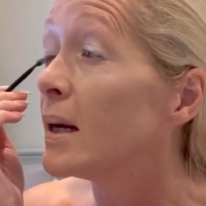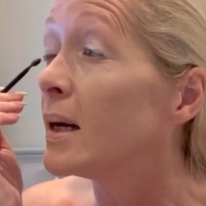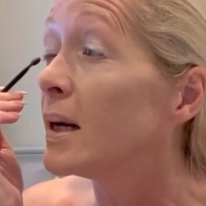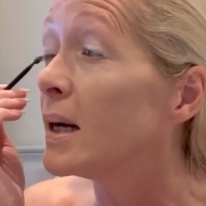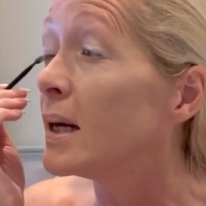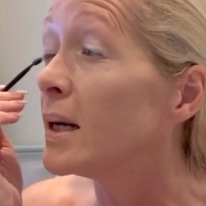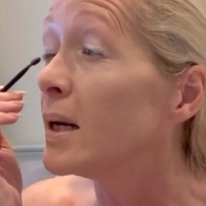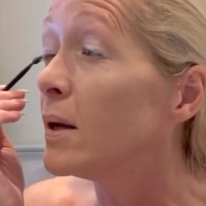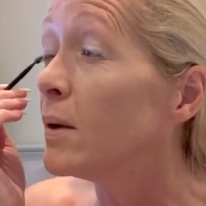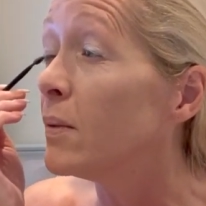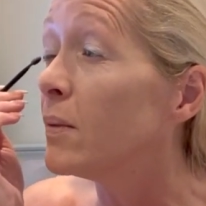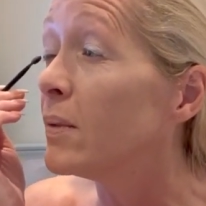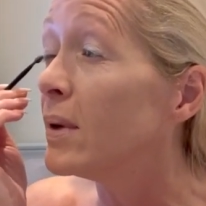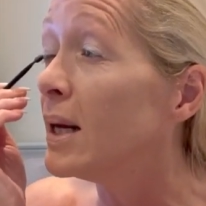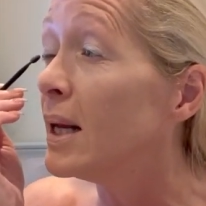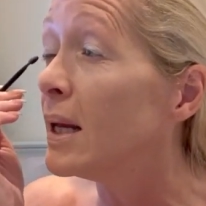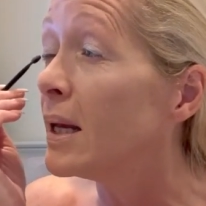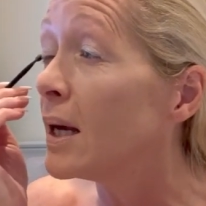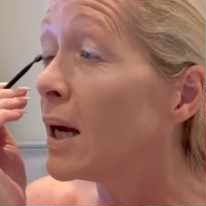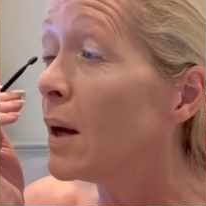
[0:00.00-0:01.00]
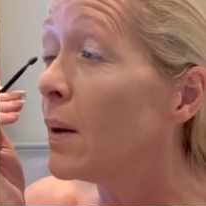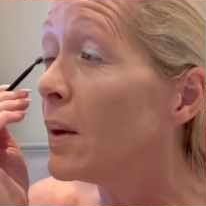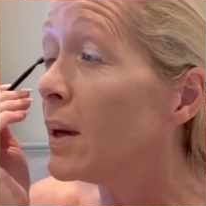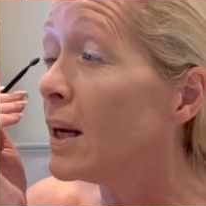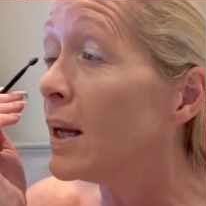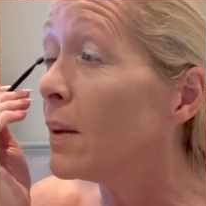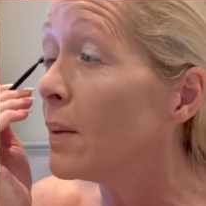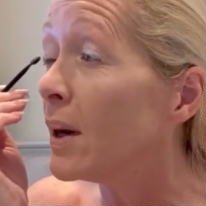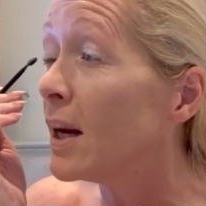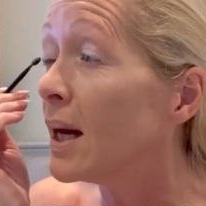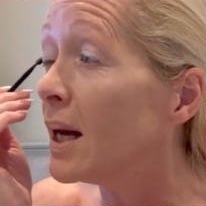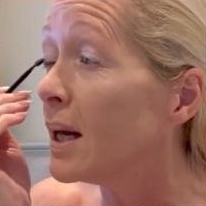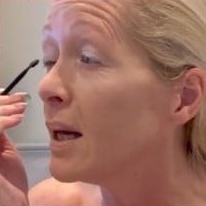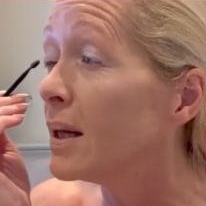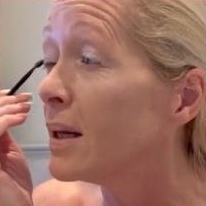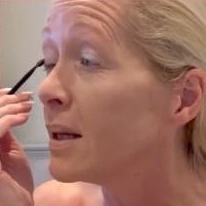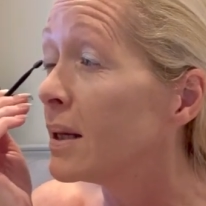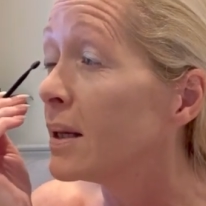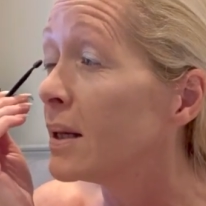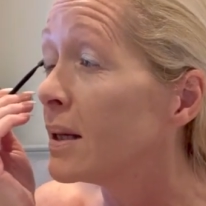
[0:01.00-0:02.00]
I don't really go anywhere
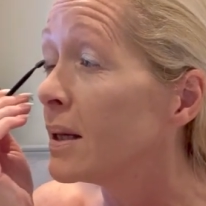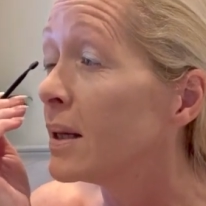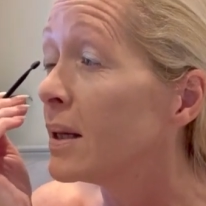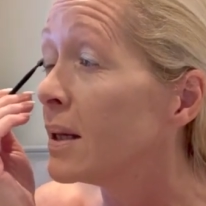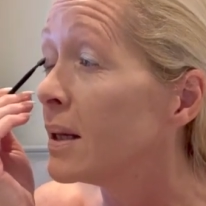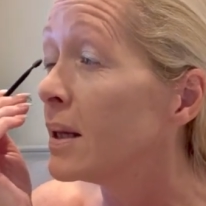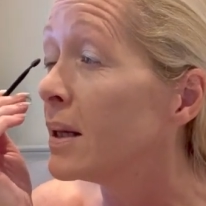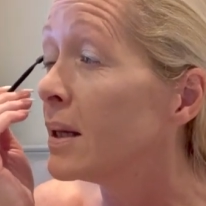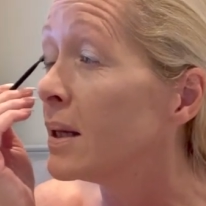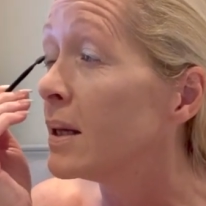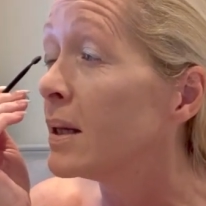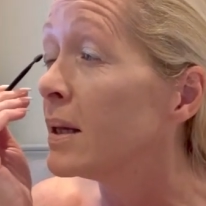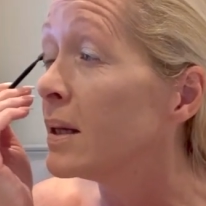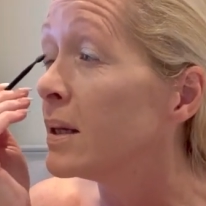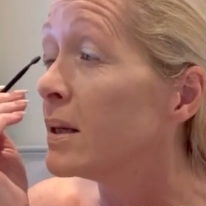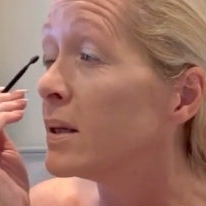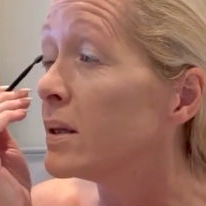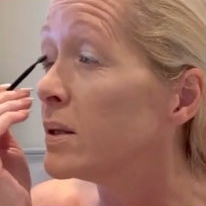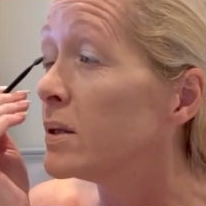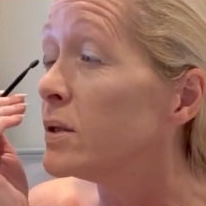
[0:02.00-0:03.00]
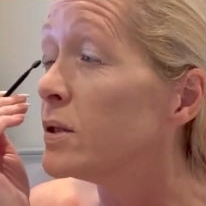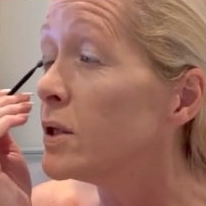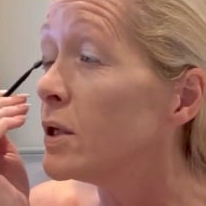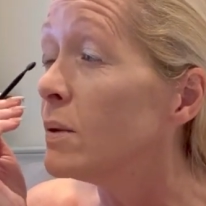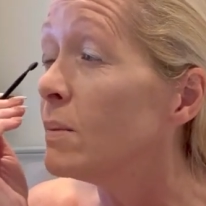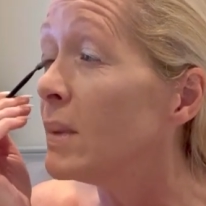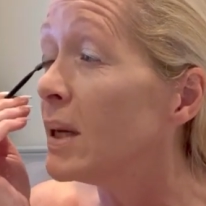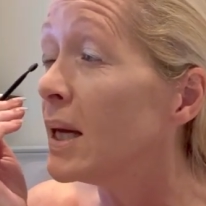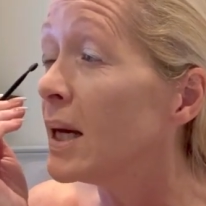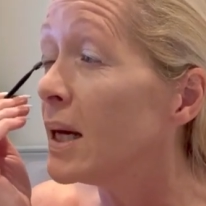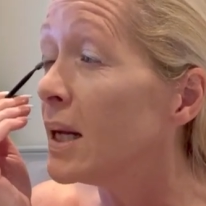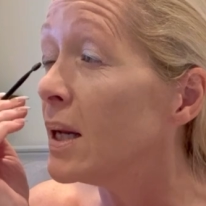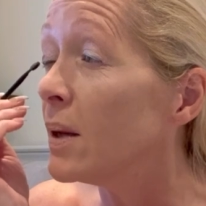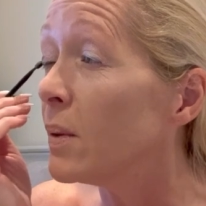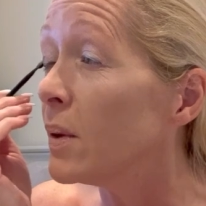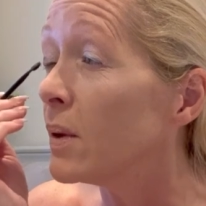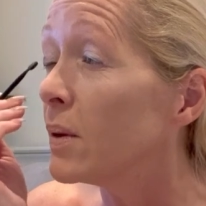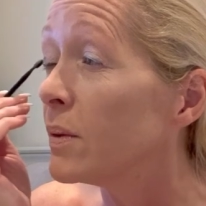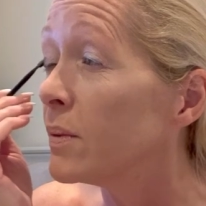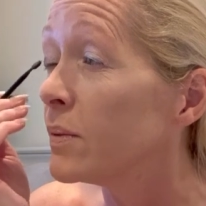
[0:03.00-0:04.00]
to meet anyone.